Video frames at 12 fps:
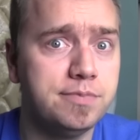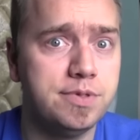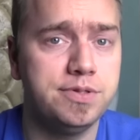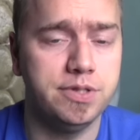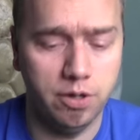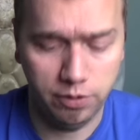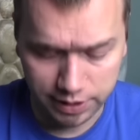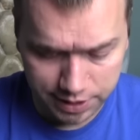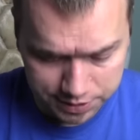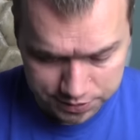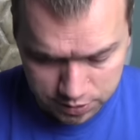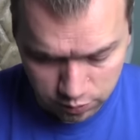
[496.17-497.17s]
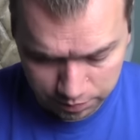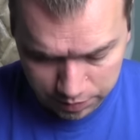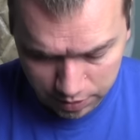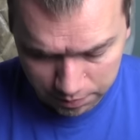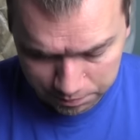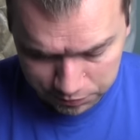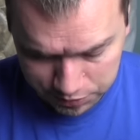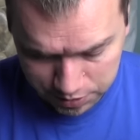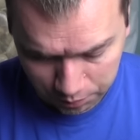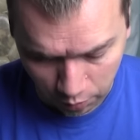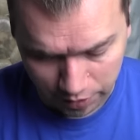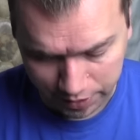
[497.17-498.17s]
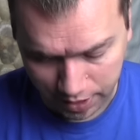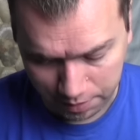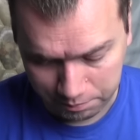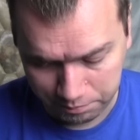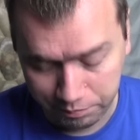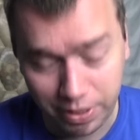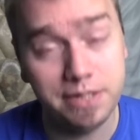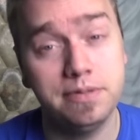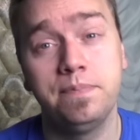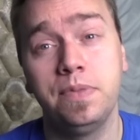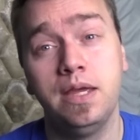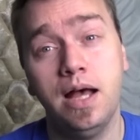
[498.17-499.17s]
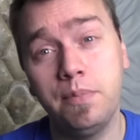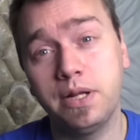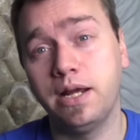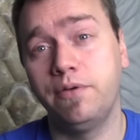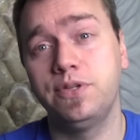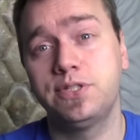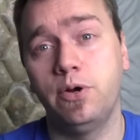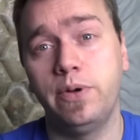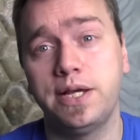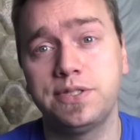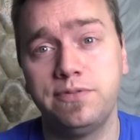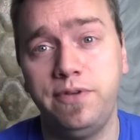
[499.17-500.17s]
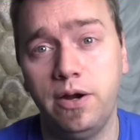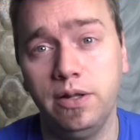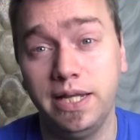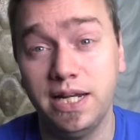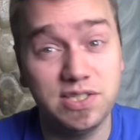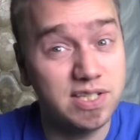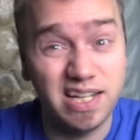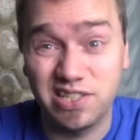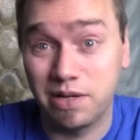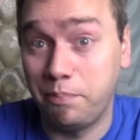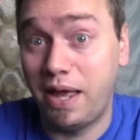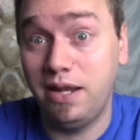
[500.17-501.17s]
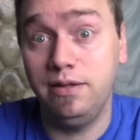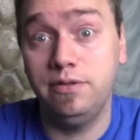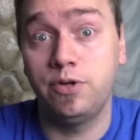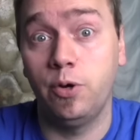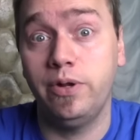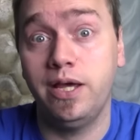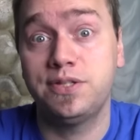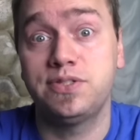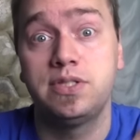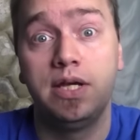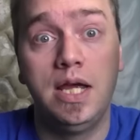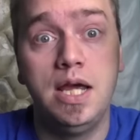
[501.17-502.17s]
So it leads to me just a boring game. But I'm going to cover this Codex fairly. And as I said, it's a competitive Codex.